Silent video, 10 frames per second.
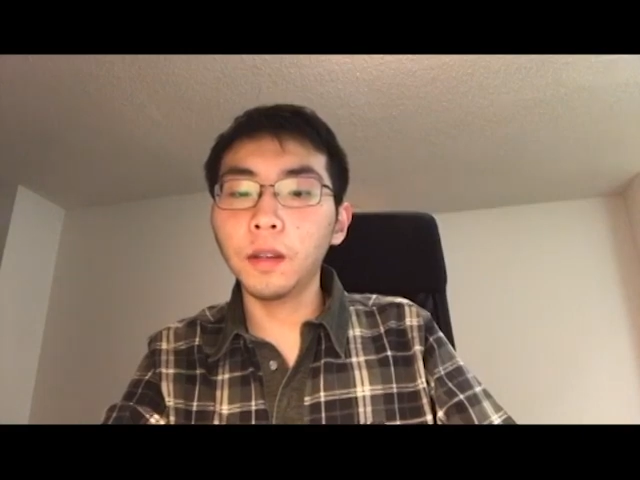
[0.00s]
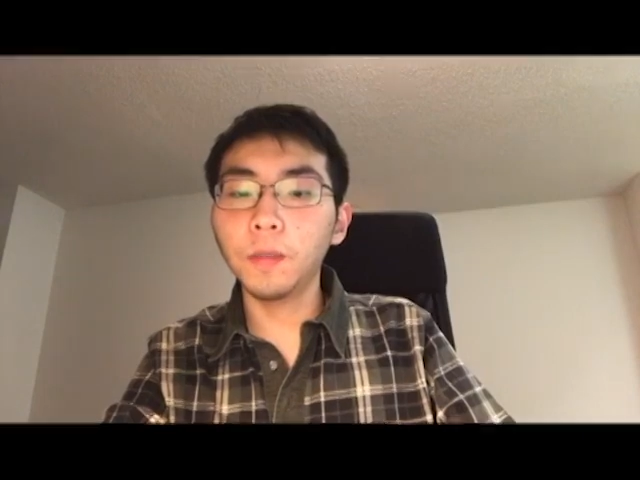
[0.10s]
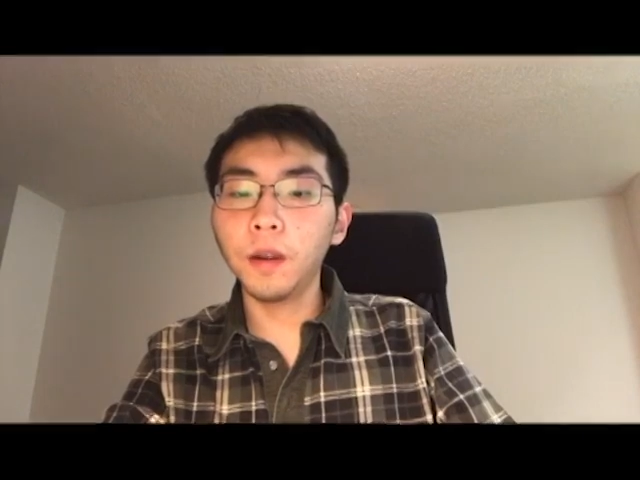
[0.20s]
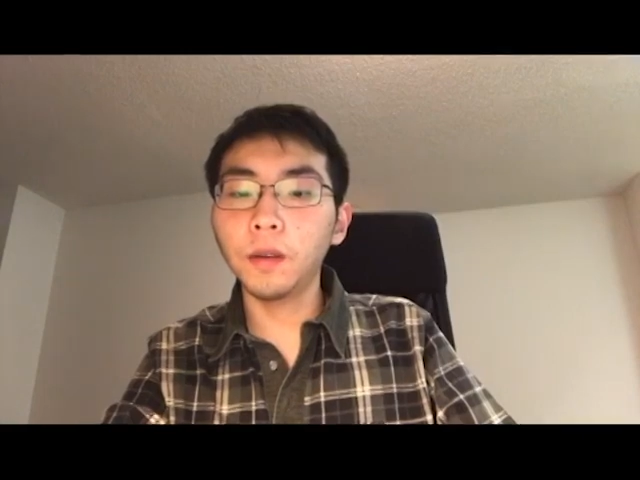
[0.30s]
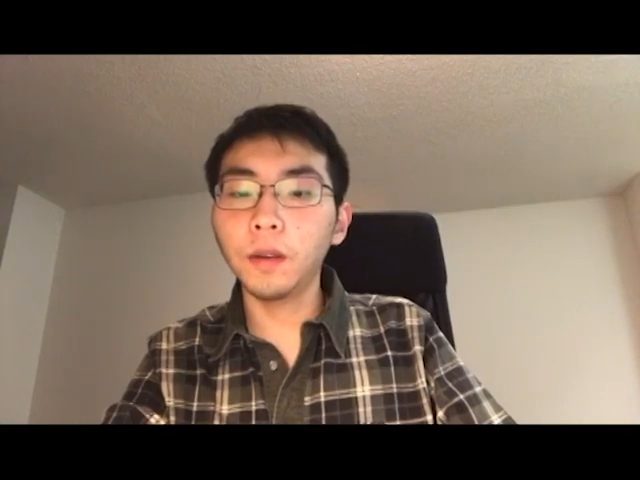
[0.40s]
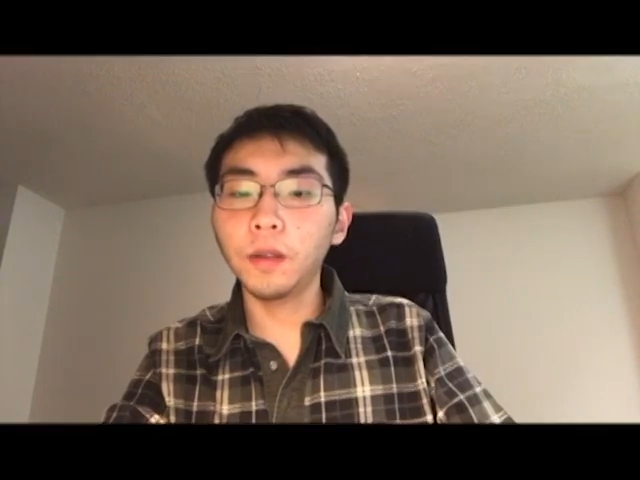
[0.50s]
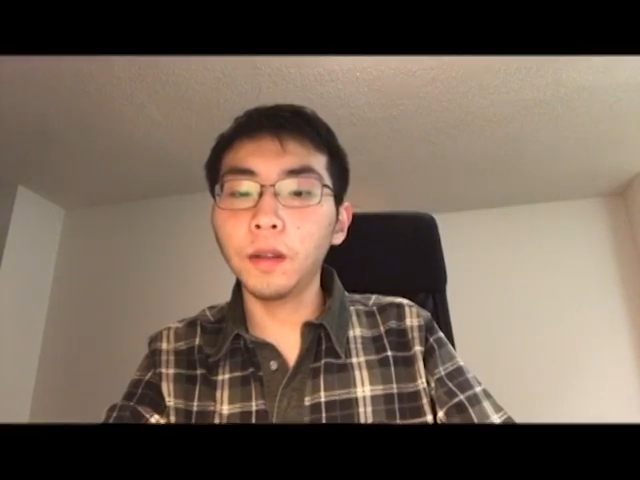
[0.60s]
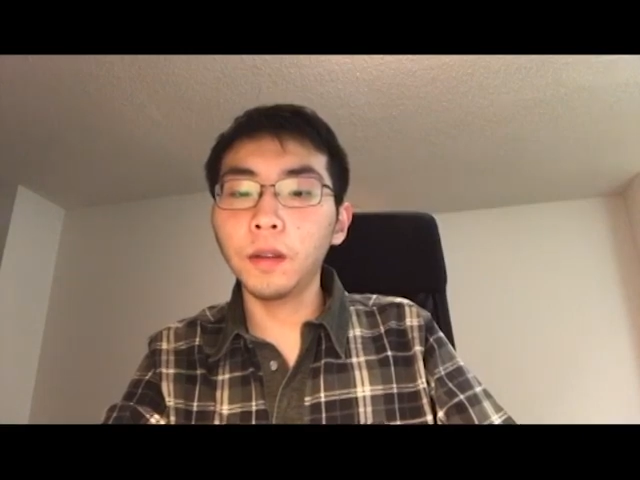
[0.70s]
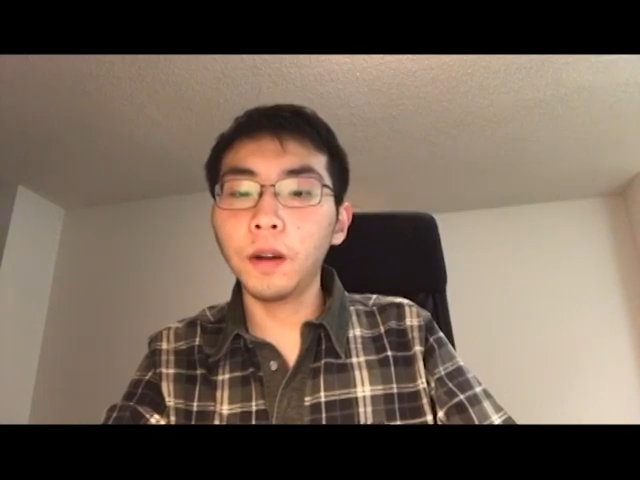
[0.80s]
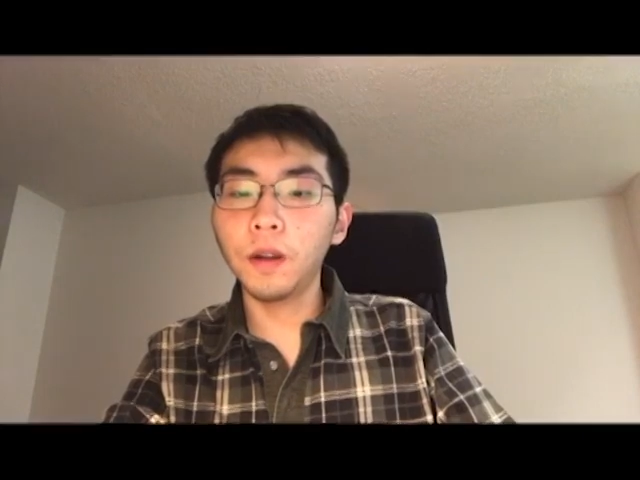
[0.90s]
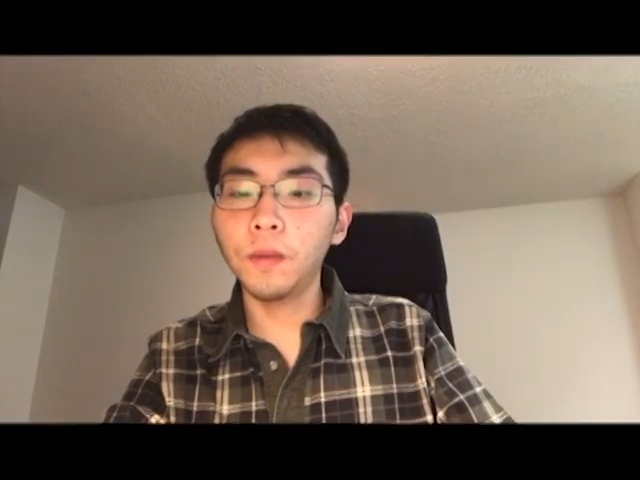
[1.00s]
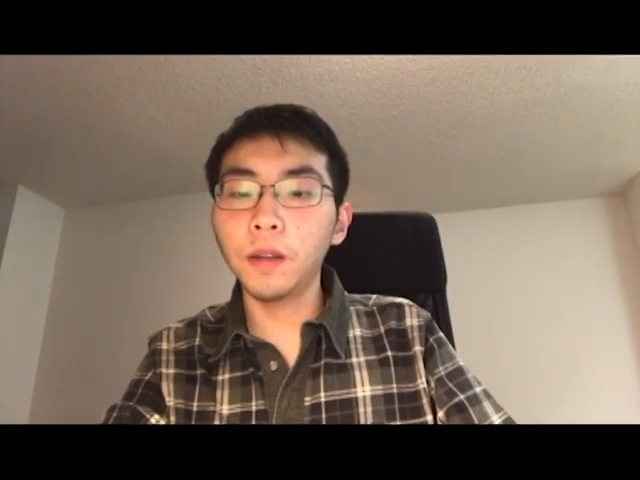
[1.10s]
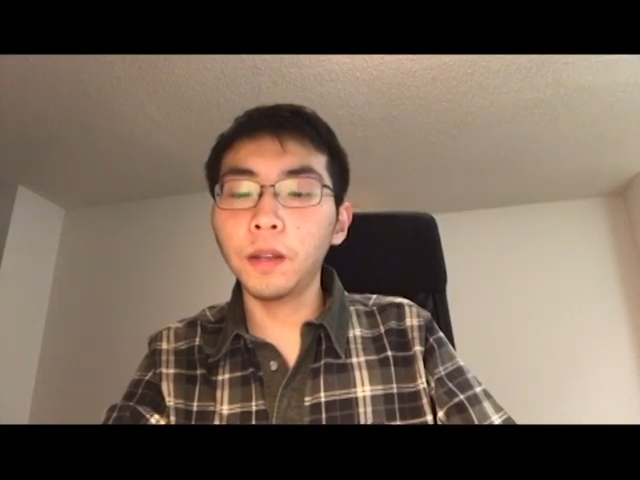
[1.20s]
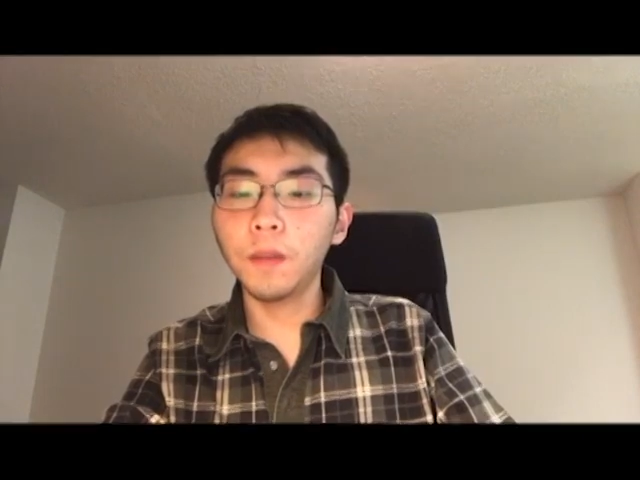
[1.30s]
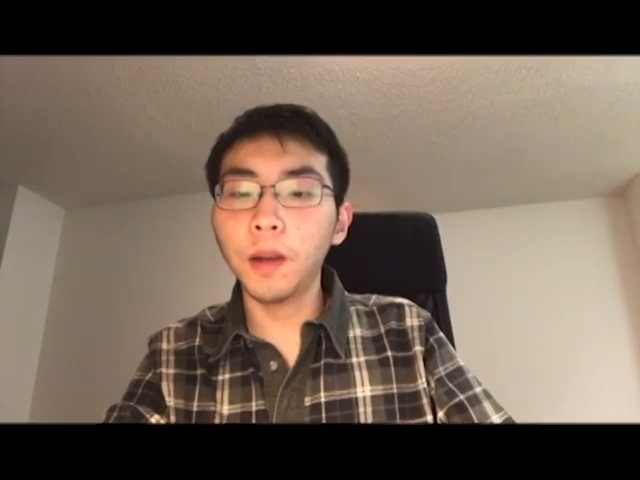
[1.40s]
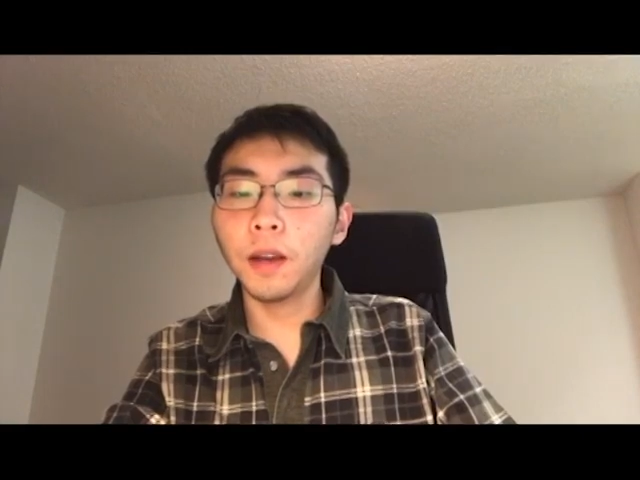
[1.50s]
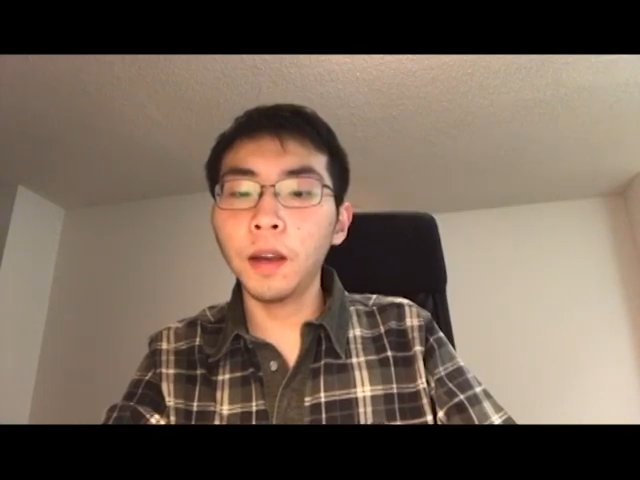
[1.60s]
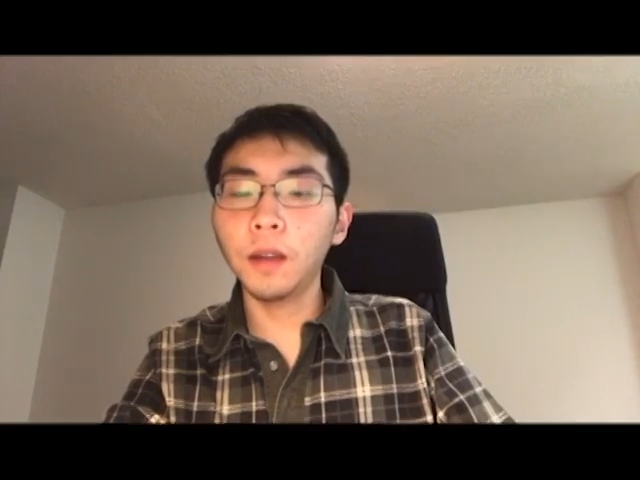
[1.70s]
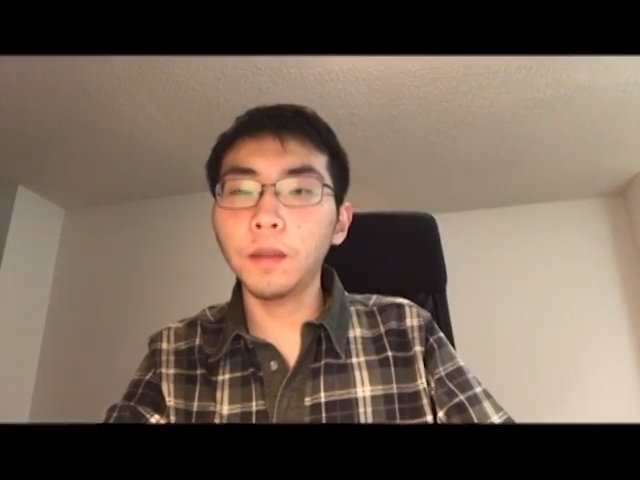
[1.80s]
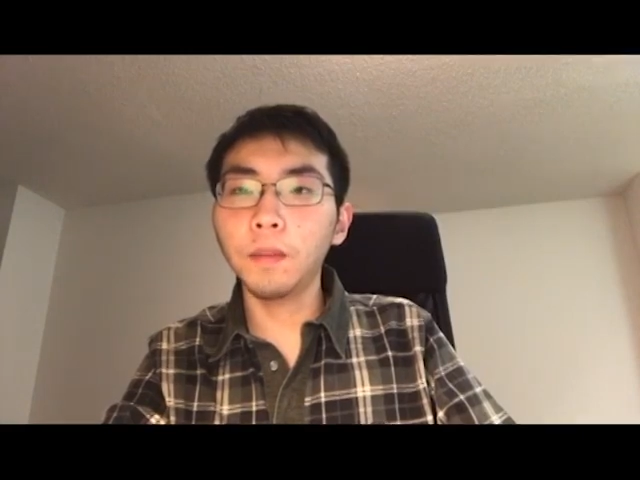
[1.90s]
is about the centralized
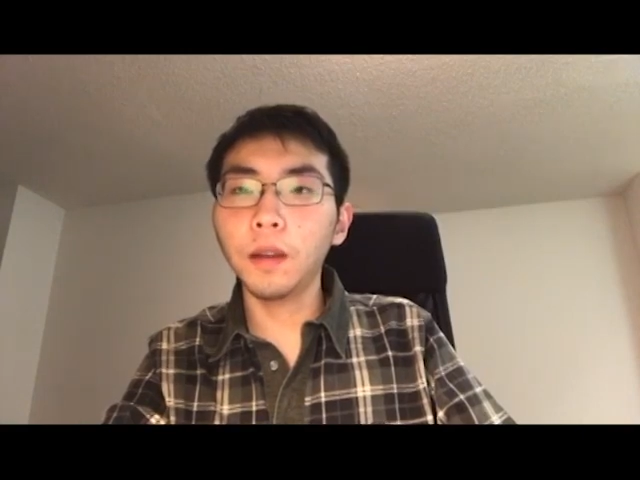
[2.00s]
backend,